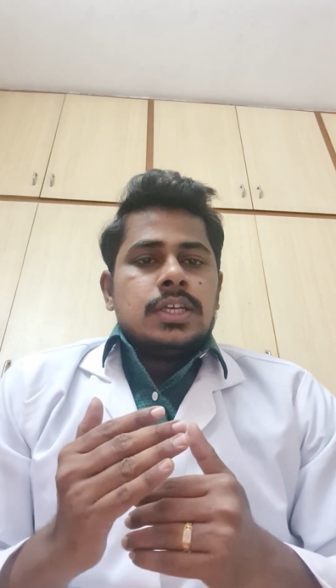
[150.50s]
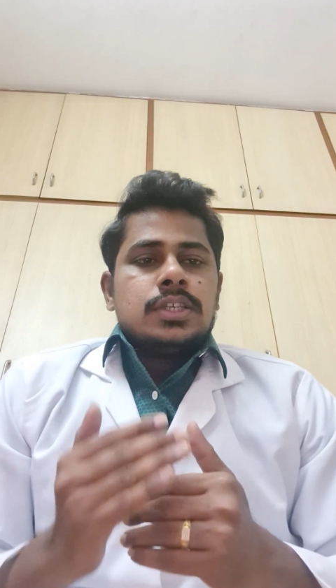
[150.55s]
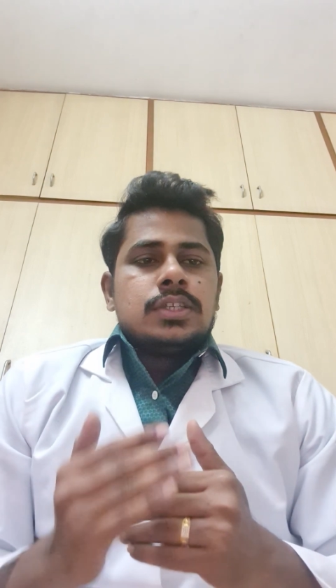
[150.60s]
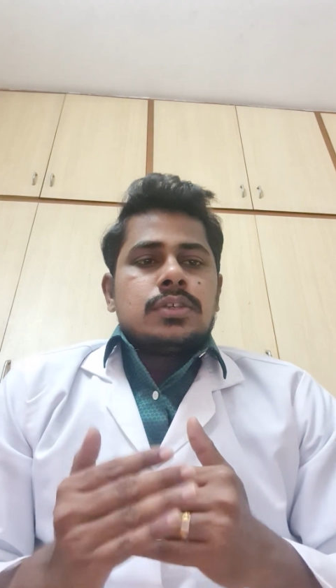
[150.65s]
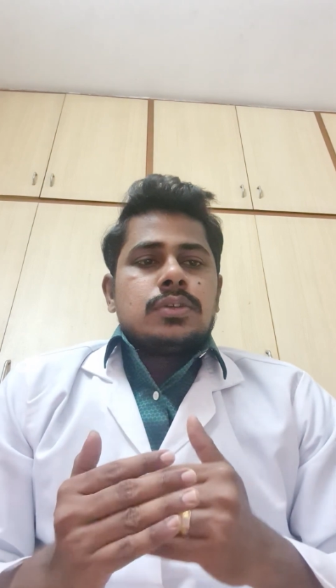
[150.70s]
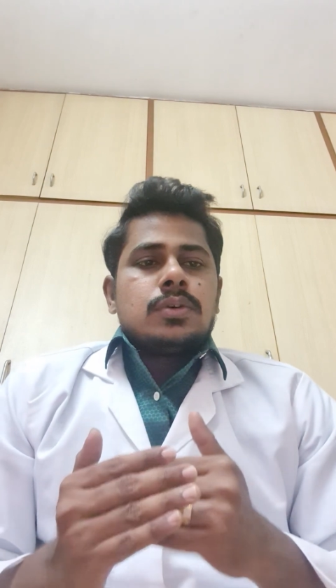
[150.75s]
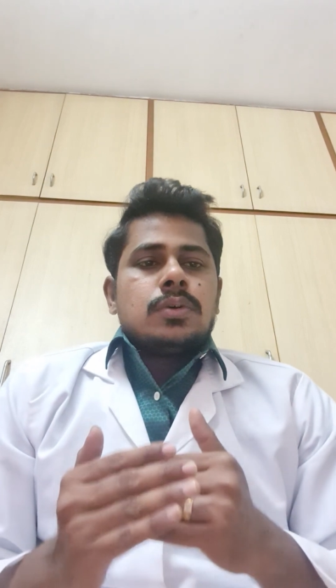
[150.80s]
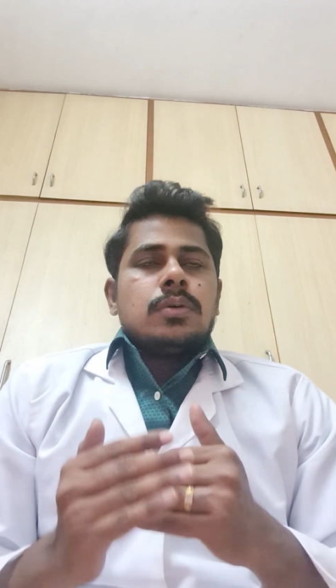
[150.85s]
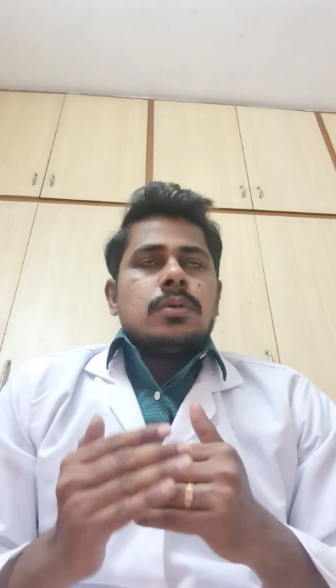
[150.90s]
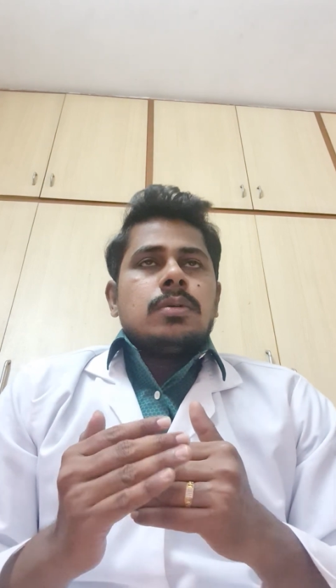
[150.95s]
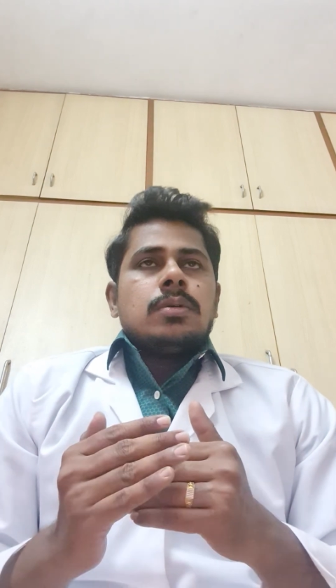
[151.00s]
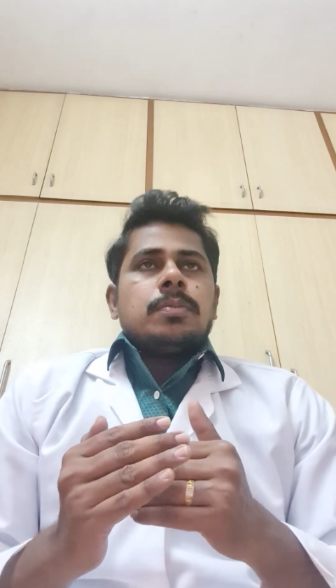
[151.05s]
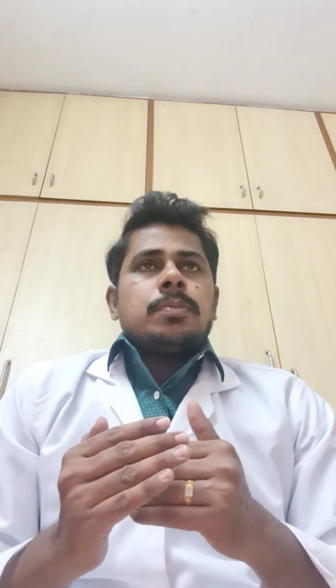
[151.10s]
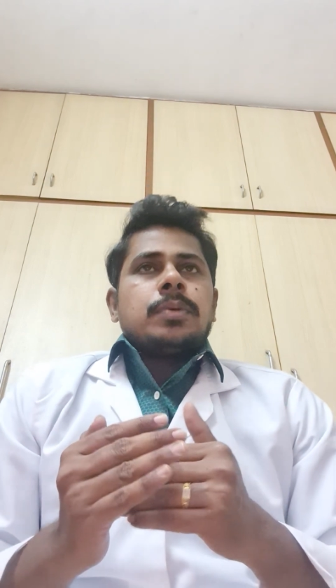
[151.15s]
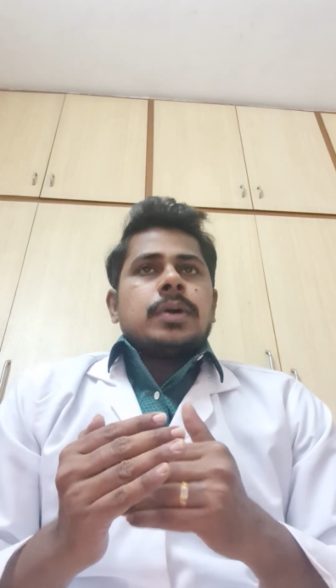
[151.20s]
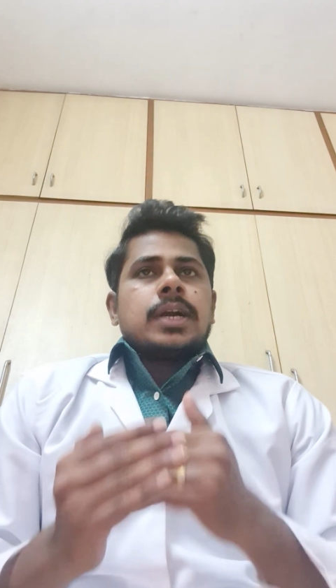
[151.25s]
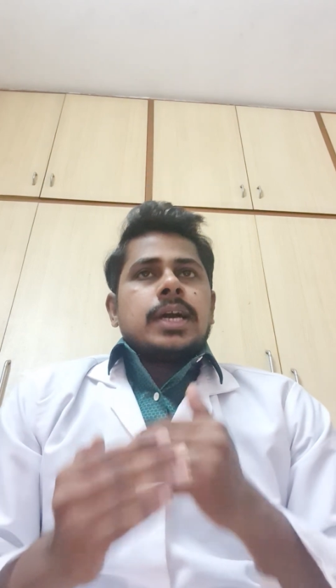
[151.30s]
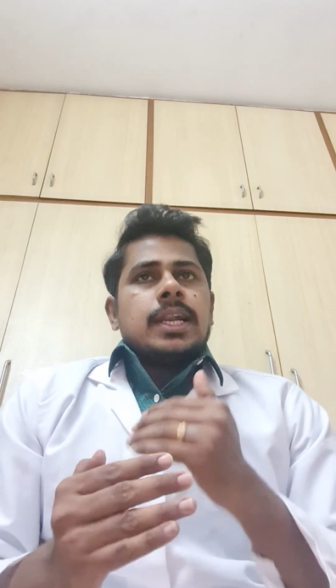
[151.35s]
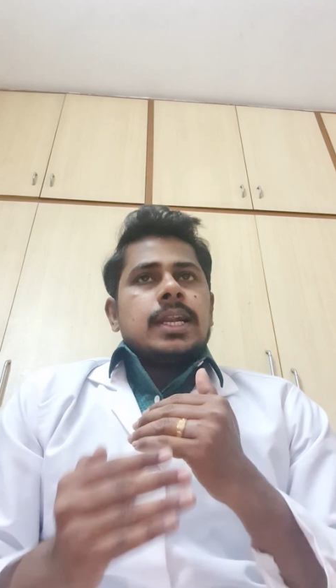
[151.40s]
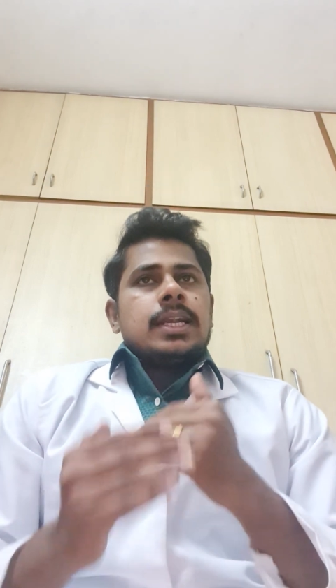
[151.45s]
So
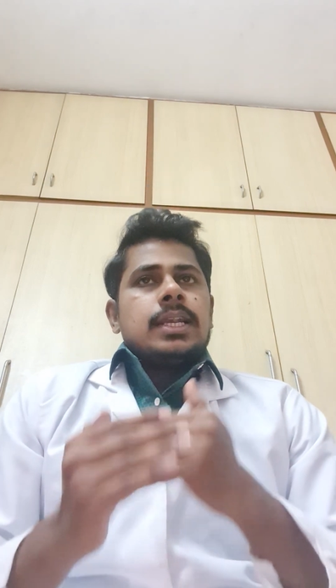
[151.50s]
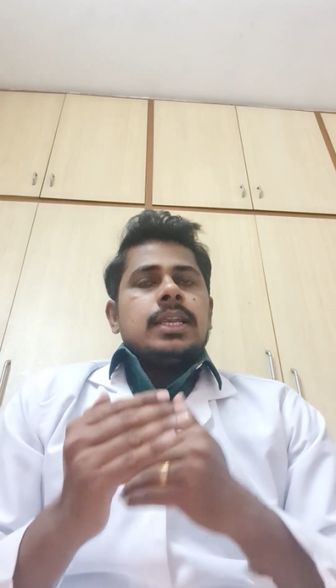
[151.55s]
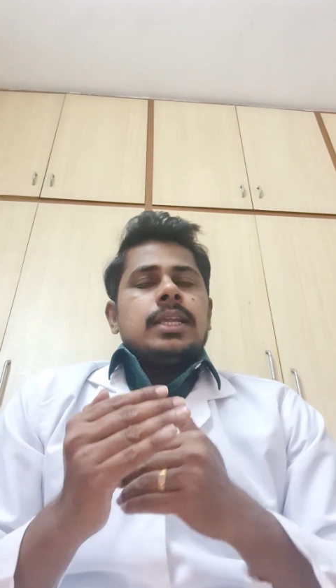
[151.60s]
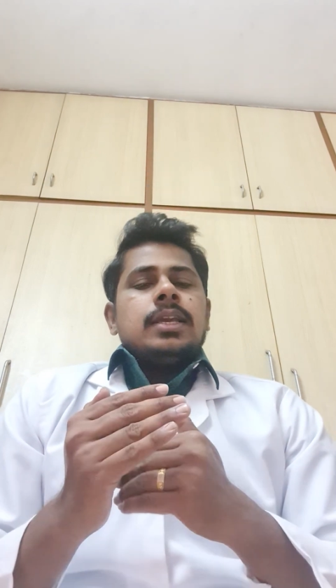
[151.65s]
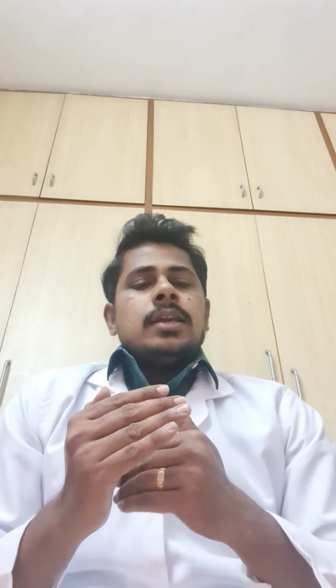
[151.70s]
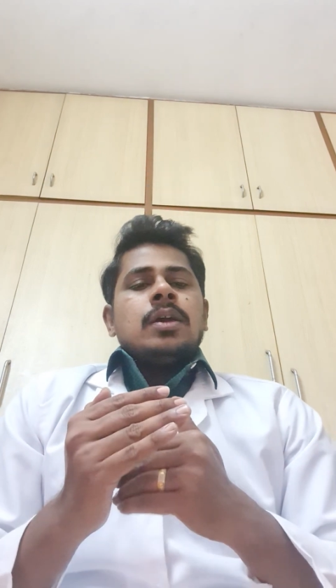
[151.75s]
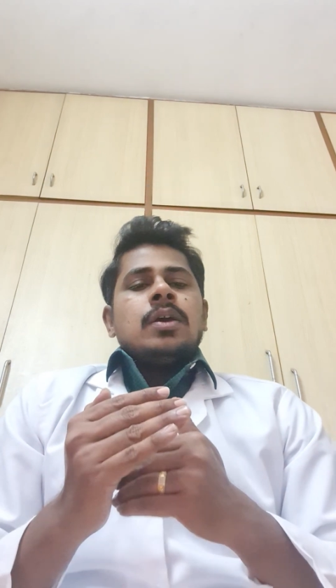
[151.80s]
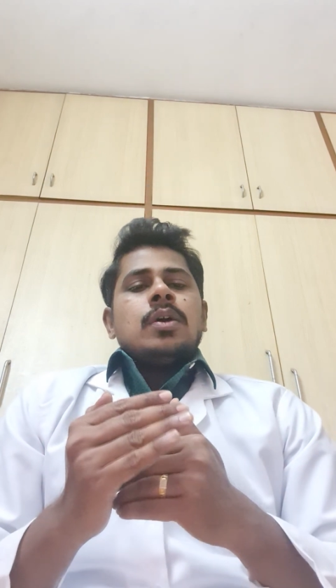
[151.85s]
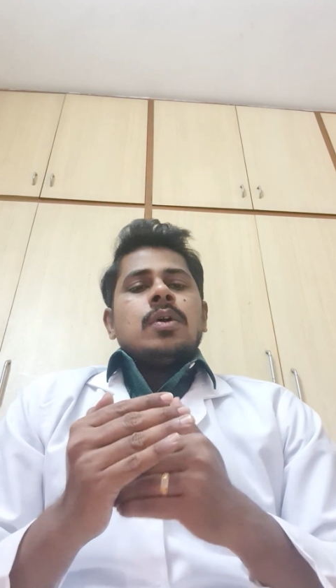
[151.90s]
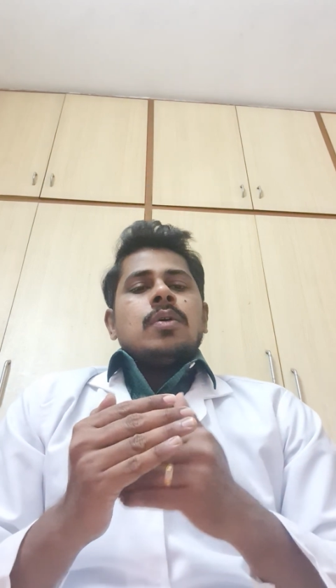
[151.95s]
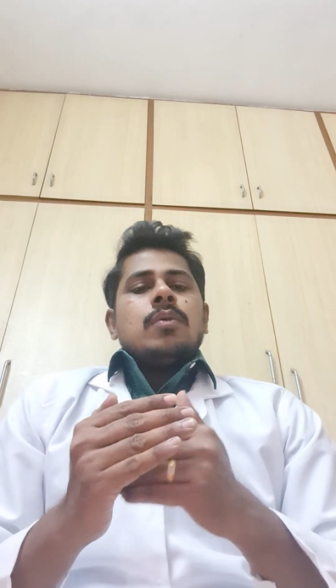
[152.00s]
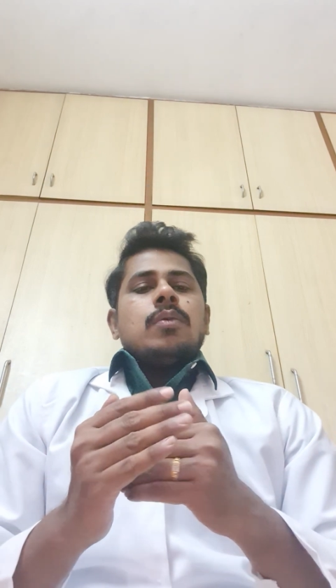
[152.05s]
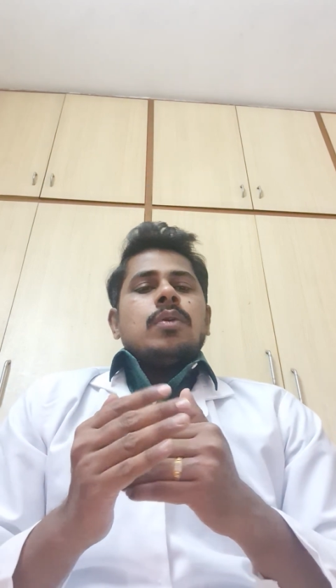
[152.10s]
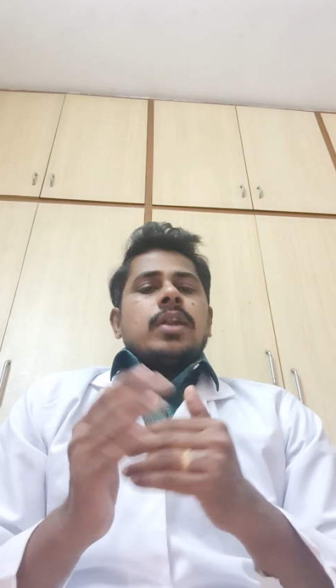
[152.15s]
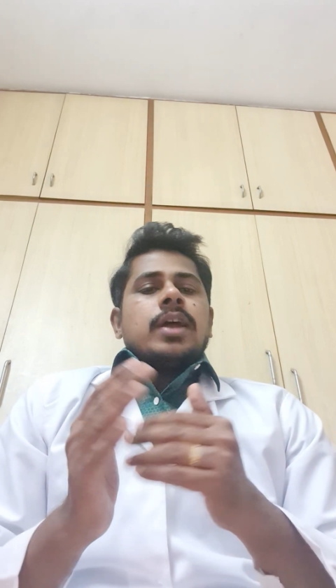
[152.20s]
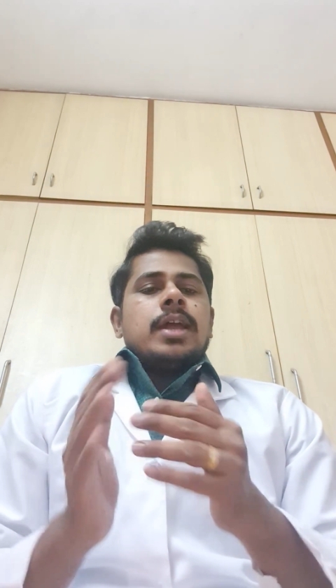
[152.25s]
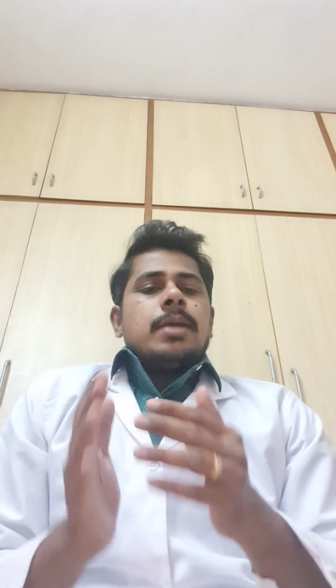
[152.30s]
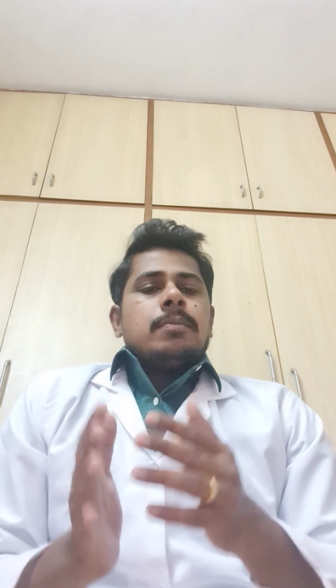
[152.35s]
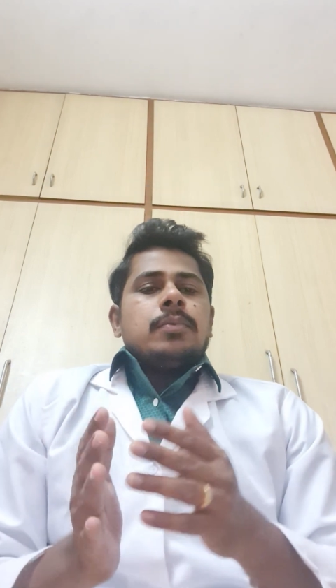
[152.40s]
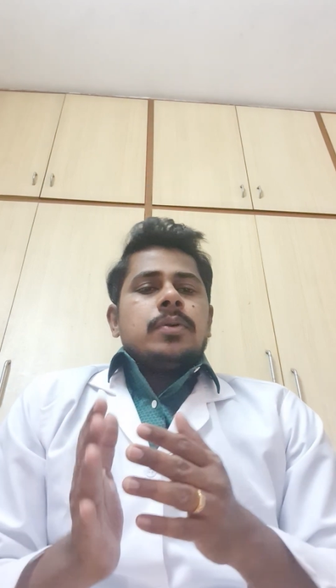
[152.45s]
currently
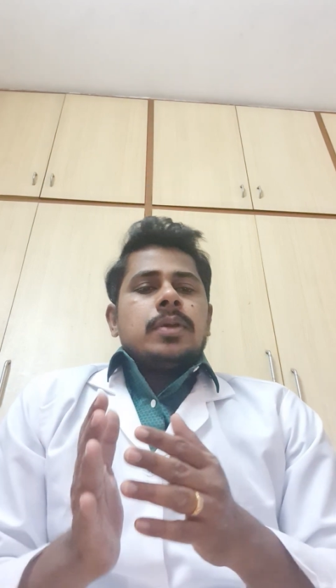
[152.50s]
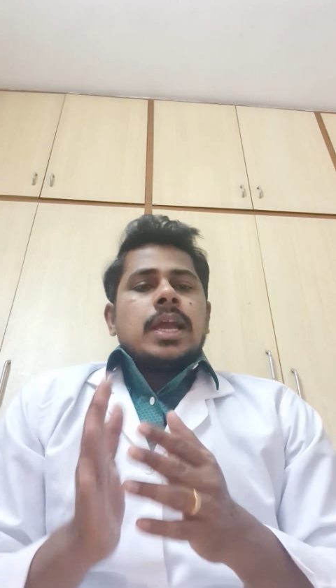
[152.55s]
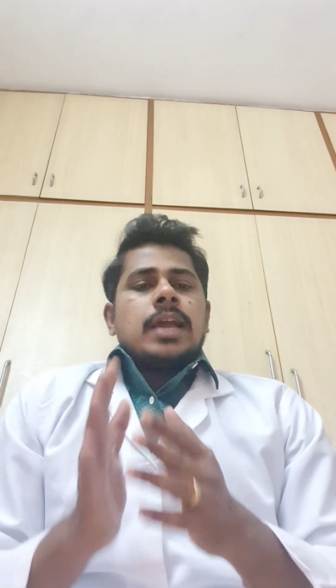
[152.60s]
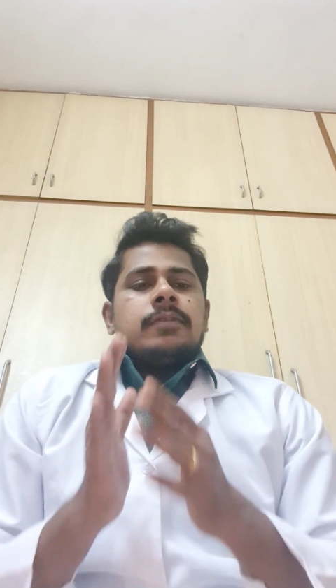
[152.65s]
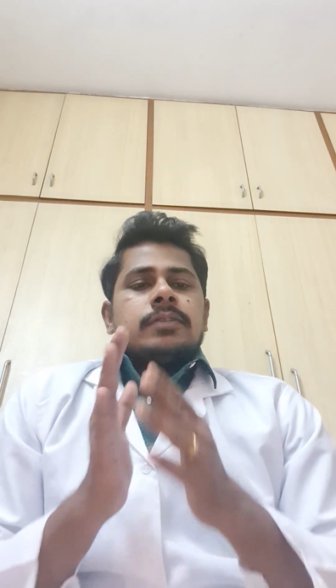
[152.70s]
what I am doing,